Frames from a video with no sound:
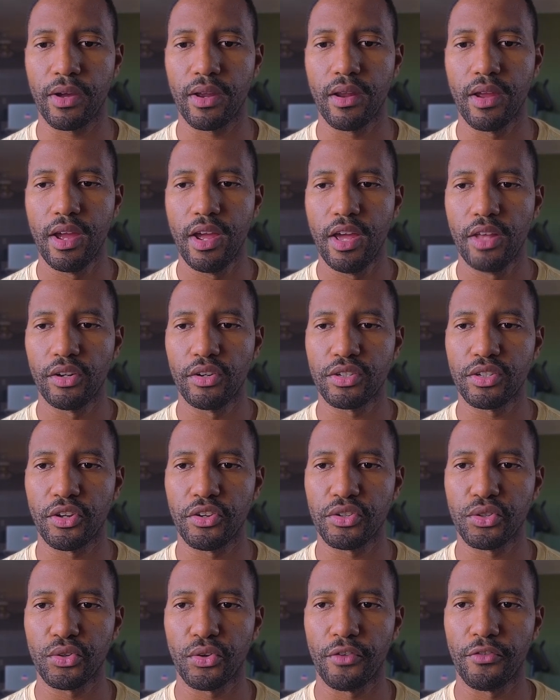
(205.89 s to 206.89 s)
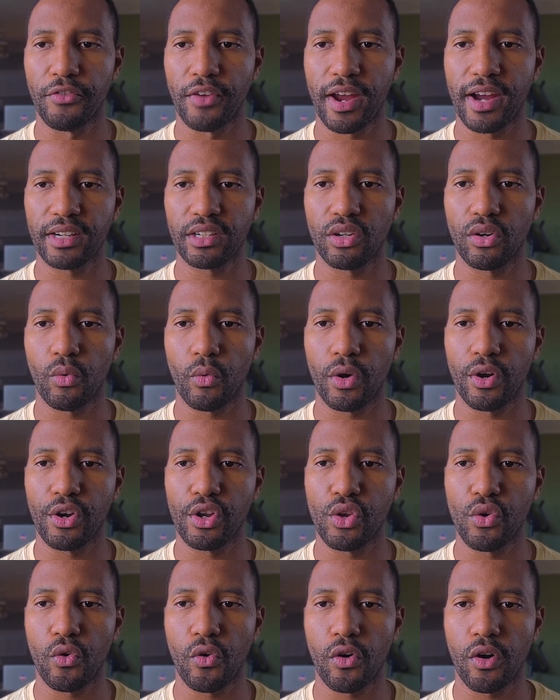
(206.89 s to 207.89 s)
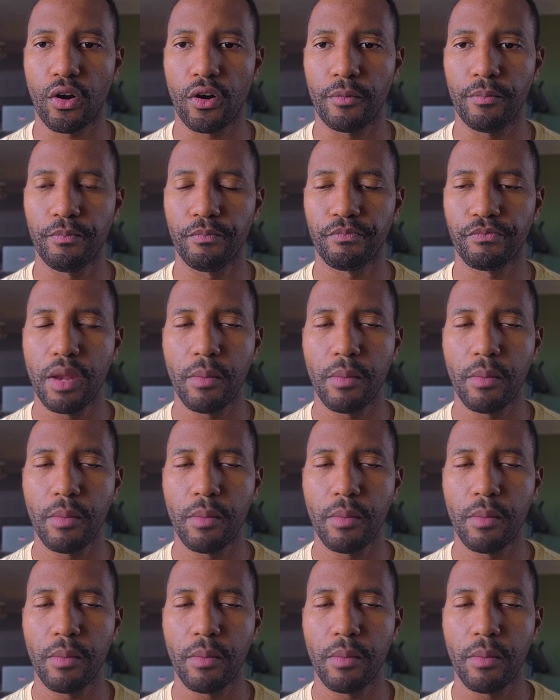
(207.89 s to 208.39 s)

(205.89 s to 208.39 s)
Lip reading: But there's also a factor where you're